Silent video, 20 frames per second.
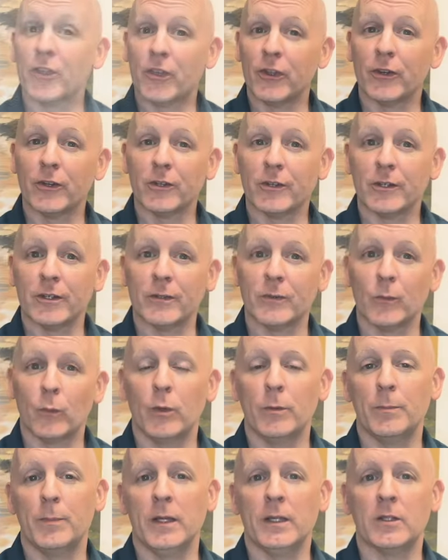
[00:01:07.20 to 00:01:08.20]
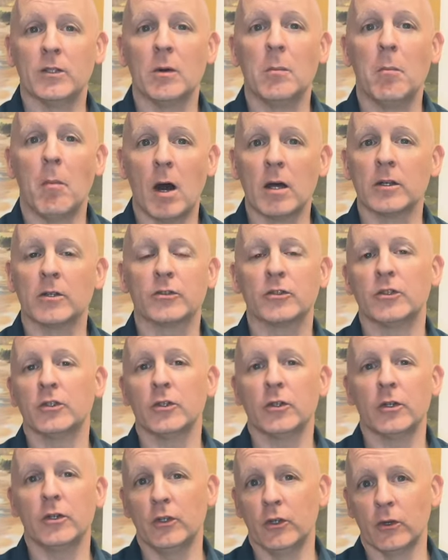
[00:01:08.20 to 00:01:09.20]
third would be to
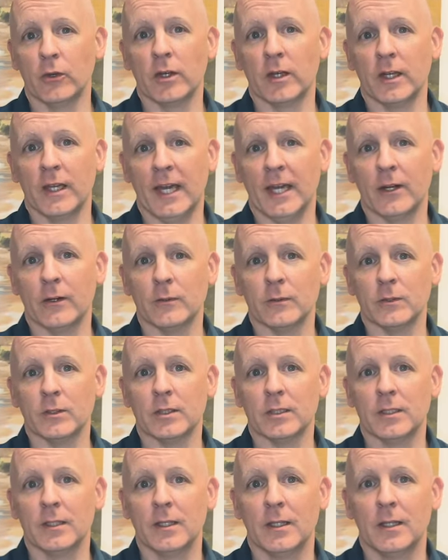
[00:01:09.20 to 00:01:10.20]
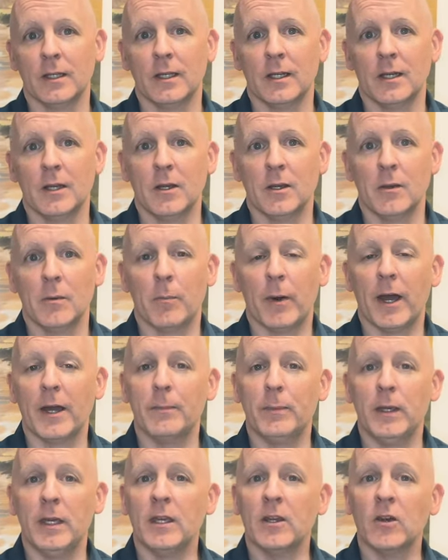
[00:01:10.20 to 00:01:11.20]
monitor your accounts. By
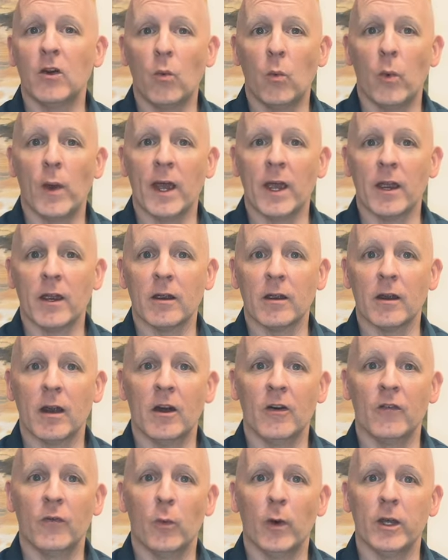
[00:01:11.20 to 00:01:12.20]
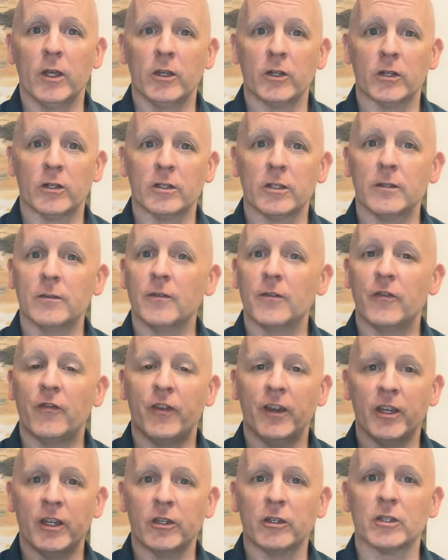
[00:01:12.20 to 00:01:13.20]
being aware of what your
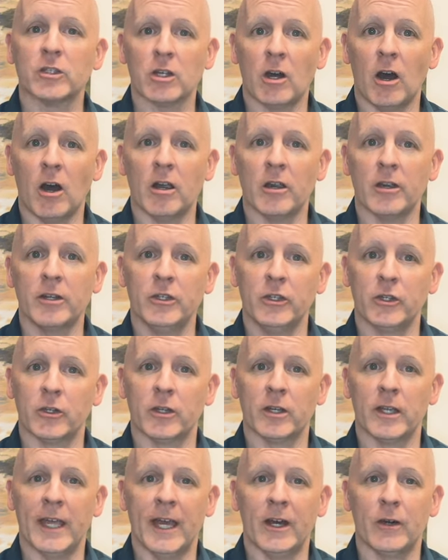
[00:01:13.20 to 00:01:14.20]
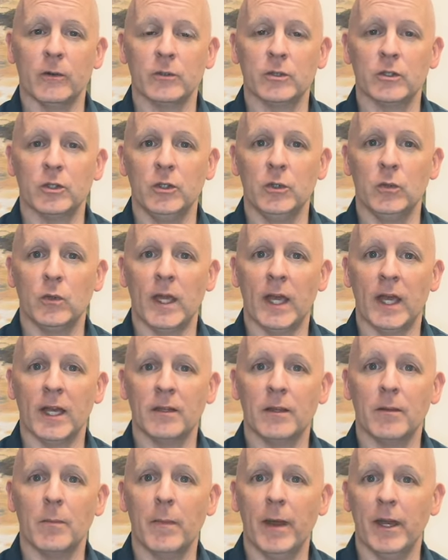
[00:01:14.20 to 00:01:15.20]
figures are in your account, you
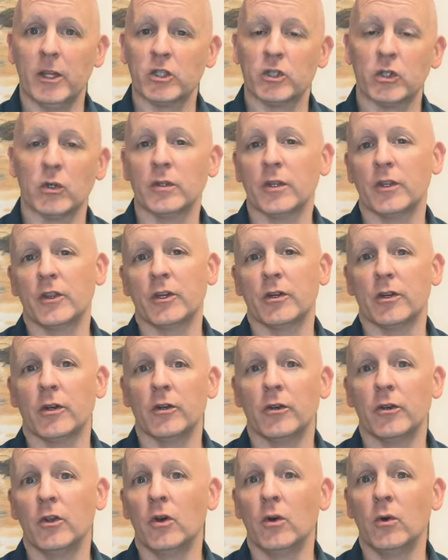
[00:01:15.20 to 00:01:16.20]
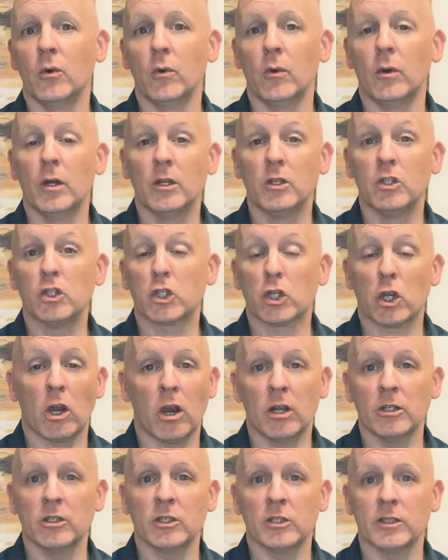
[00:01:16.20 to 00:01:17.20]
can make sure that there are no
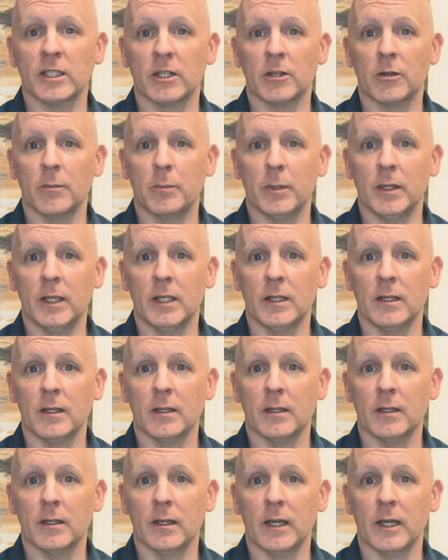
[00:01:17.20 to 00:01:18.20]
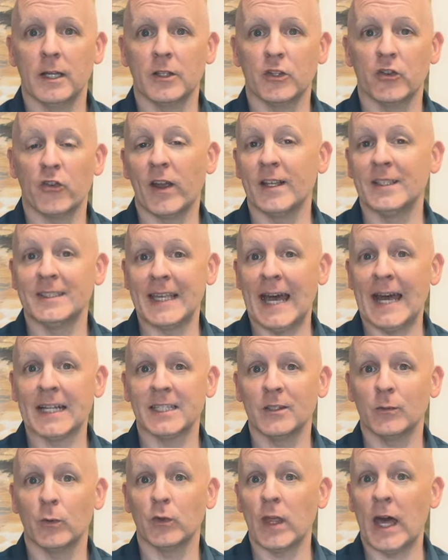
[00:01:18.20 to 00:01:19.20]
charges that are being uh,
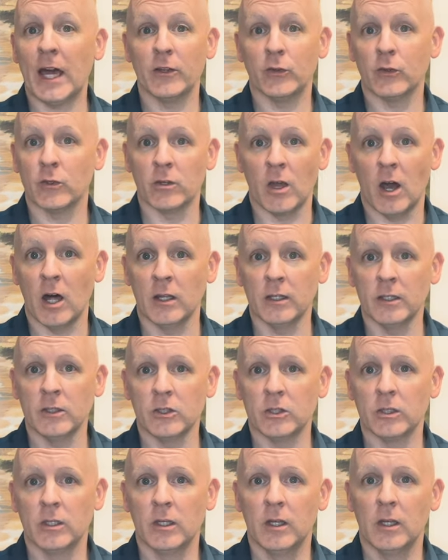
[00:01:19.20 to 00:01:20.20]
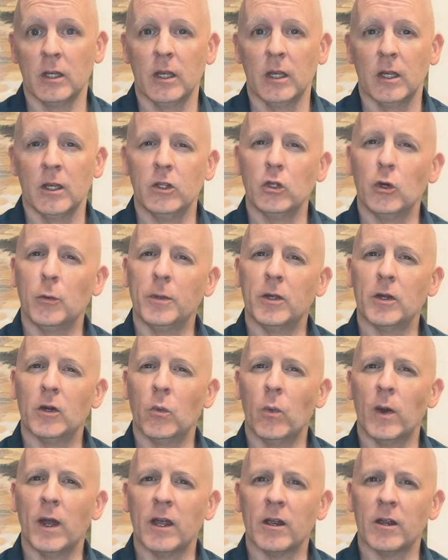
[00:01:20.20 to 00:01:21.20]
transacted without your knowledge. You'll be
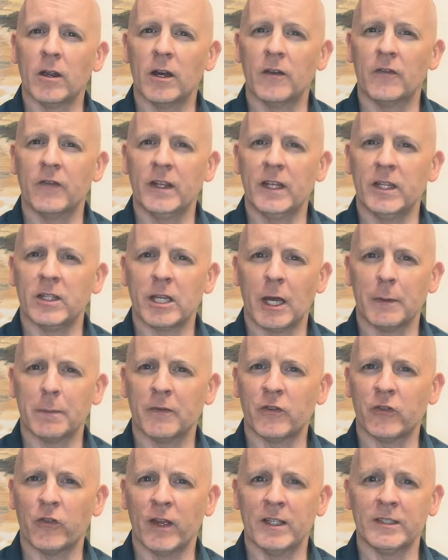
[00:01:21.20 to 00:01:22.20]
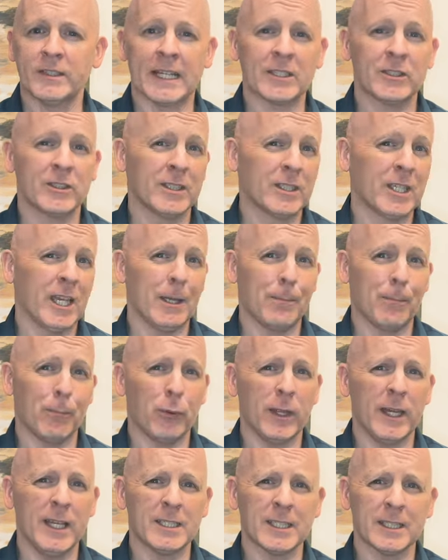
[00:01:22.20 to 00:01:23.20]
aware of any type of transaction that take
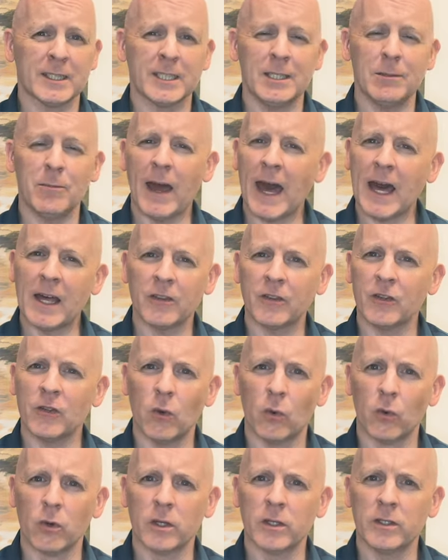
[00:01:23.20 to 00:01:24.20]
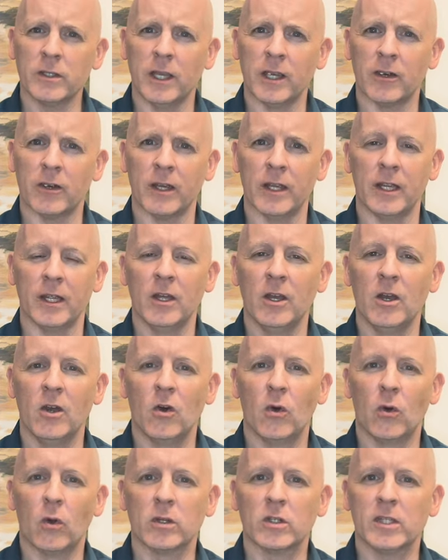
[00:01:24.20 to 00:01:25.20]
place that seem out of the ordinary
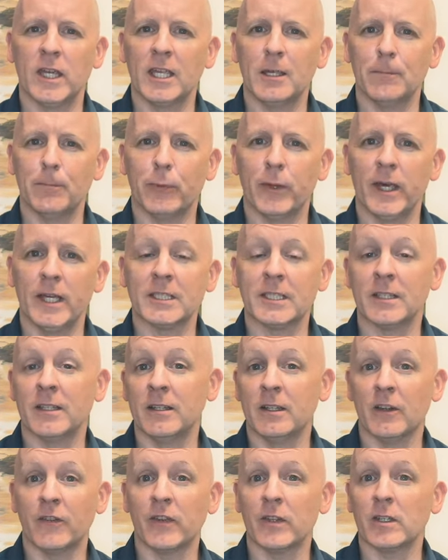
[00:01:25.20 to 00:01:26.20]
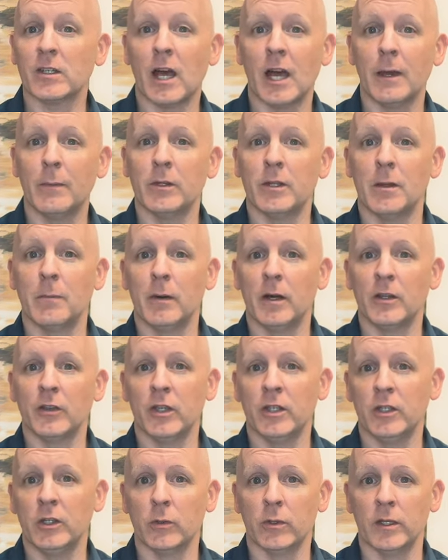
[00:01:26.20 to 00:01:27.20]
or taking place at a different time in the month
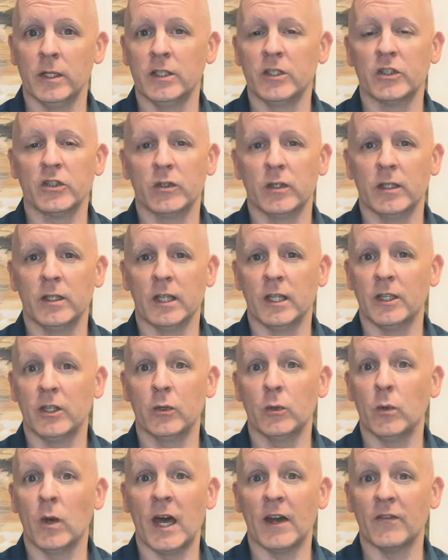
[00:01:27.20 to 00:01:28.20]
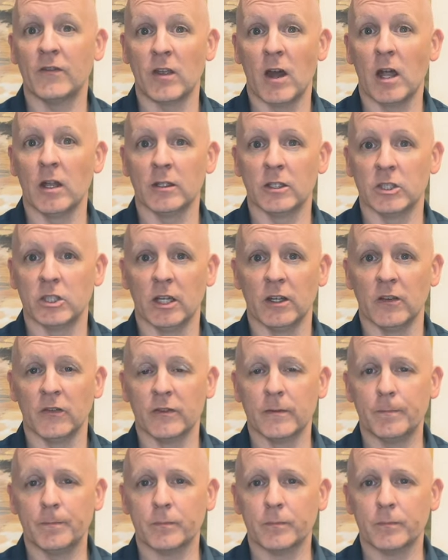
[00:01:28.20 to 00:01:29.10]
that you are in, that you have knowledge of.